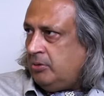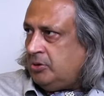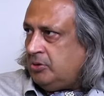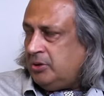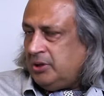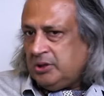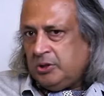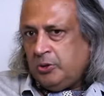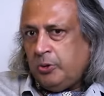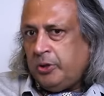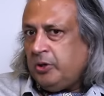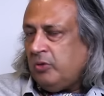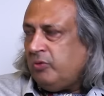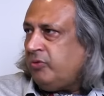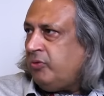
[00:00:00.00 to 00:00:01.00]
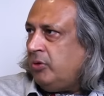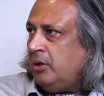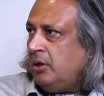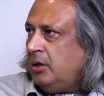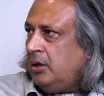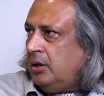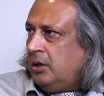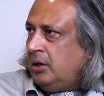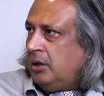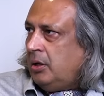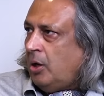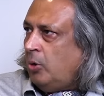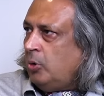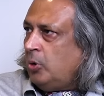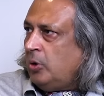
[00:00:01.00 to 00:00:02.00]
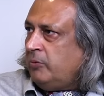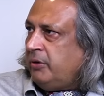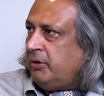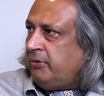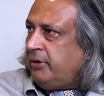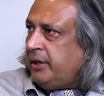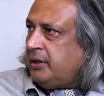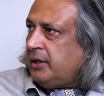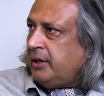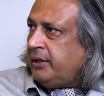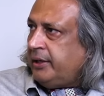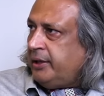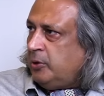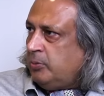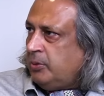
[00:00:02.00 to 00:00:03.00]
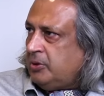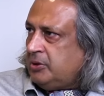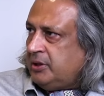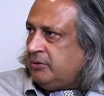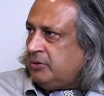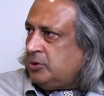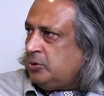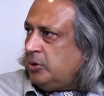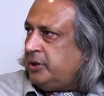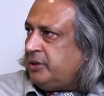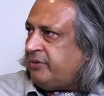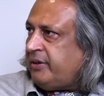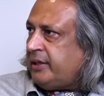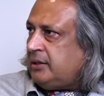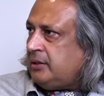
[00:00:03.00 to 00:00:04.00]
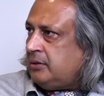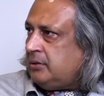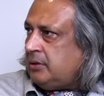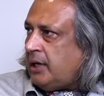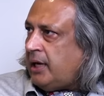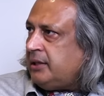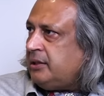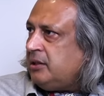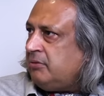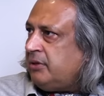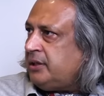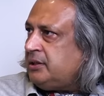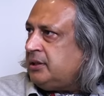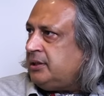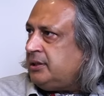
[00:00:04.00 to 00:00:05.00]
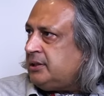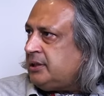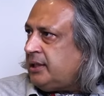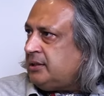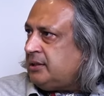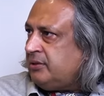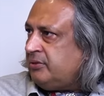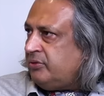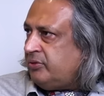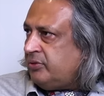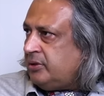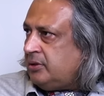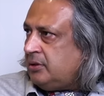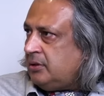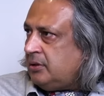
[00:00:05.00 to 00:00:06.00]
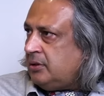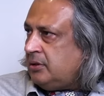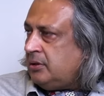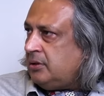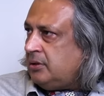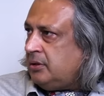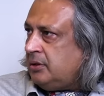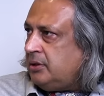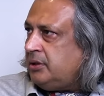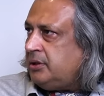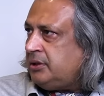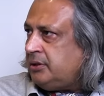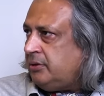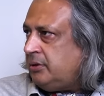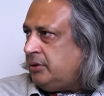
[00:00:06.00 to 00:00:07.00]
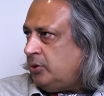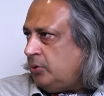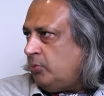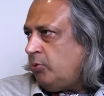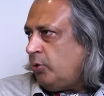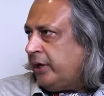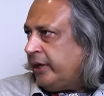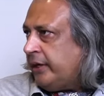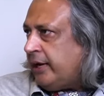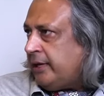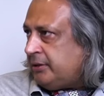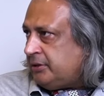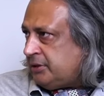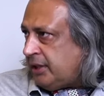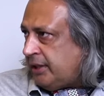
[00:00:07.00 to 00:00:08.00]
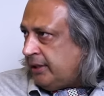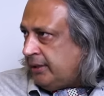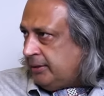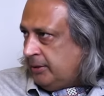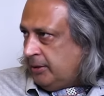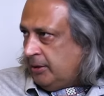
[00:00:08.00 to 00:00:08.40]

So this theory of how long will we continue, because there was no either way is a decisive victory, for either side.